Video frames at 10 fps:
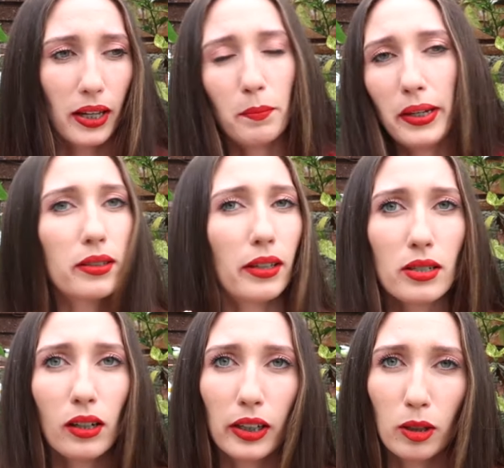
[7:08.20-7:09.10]
that it makes
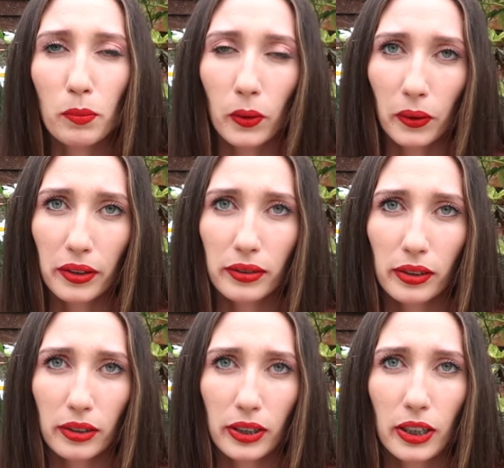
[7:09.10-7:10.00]
like tiny pores
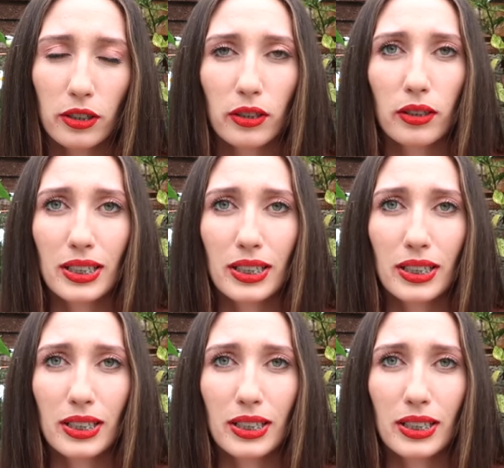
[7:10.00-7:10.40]
in your teeth.